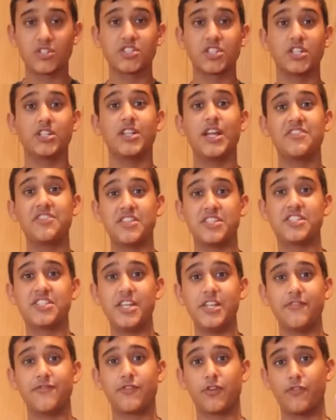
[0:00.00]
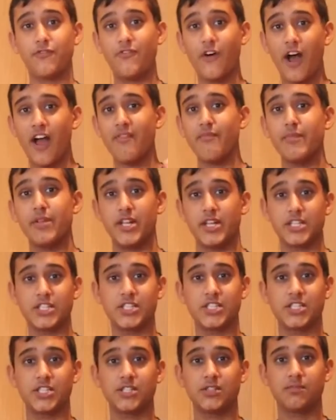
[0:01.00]
just going to let this sit for 5
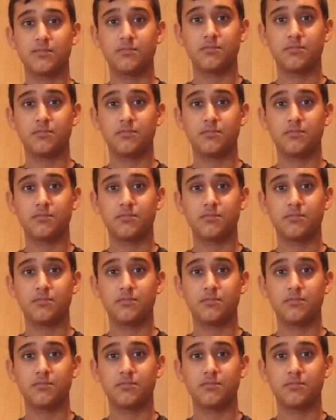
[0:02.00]
minutes.